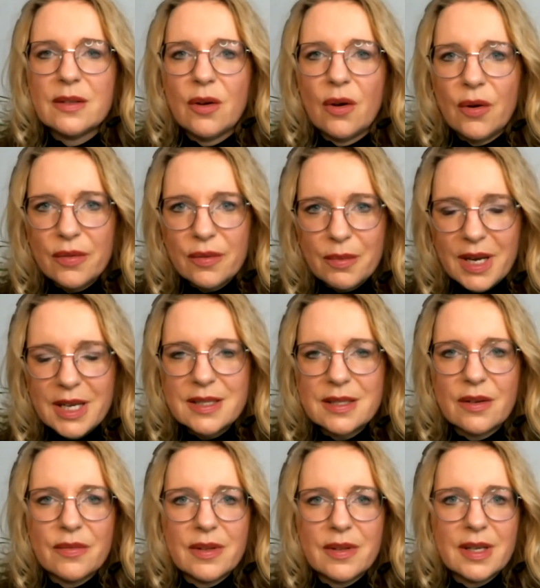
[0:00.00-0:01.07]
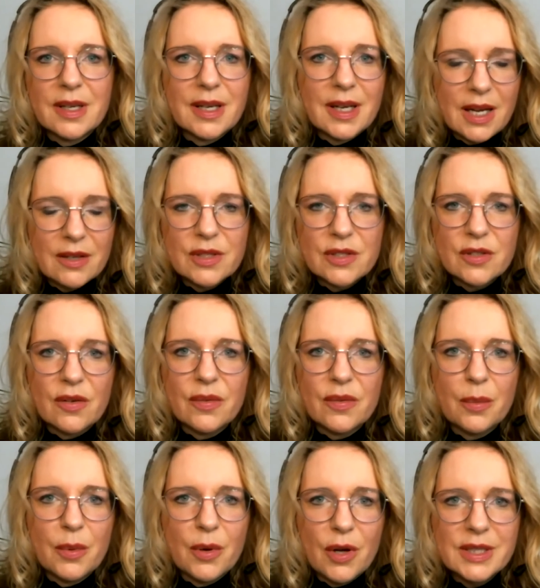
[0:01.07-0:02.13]
and all the rest of the countries of
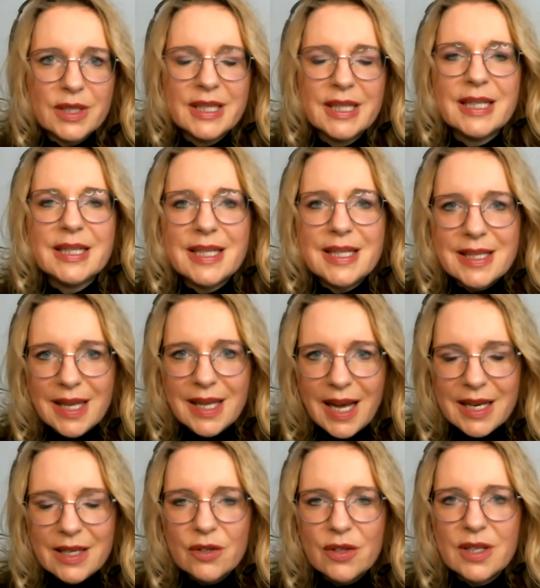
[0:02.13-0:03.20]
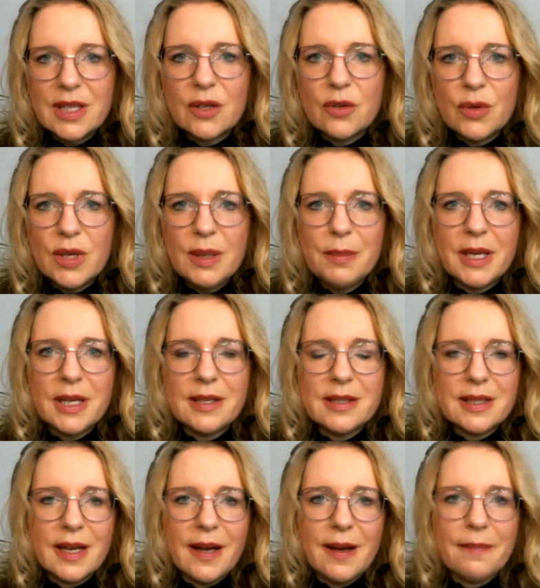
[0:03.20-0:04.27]
the world decide on an
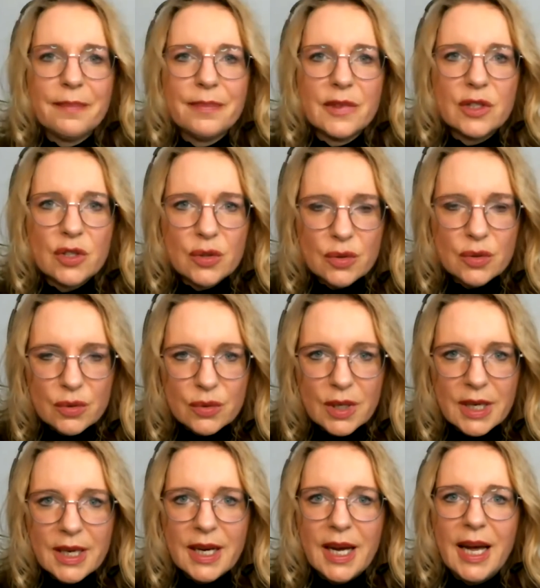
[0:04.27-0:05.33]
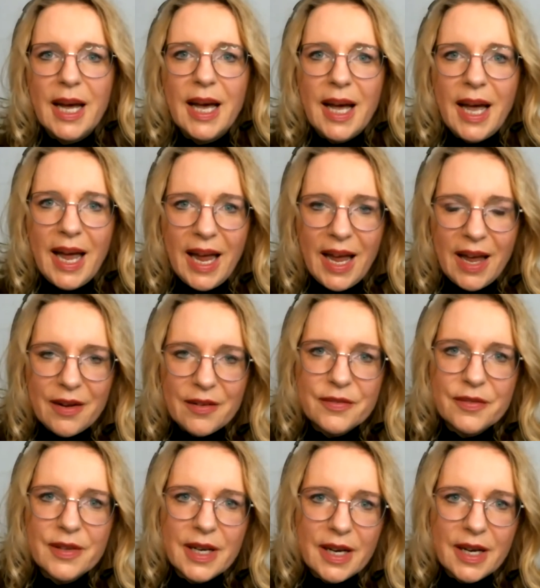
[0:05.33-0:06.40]
agreement to have
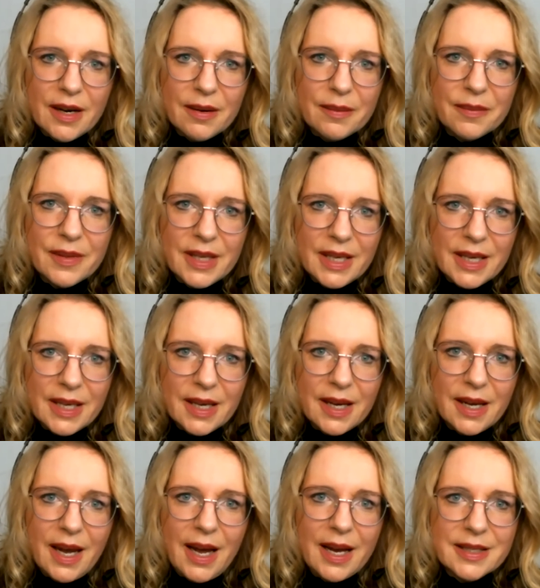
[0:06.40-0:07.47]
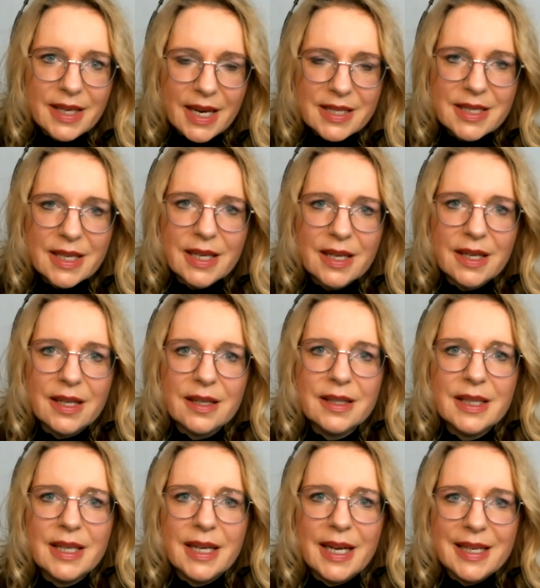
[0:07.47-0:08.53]
the identical
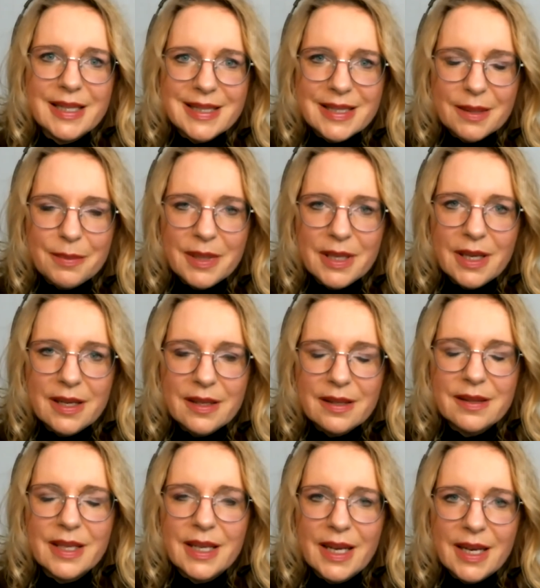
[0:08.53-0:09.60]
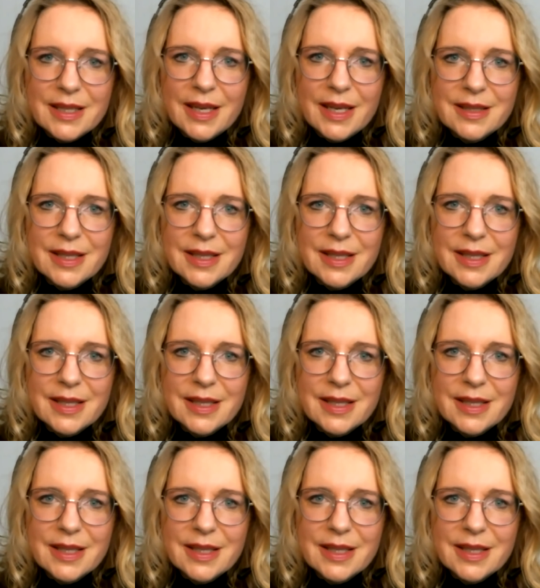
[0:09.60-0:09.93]
sustainability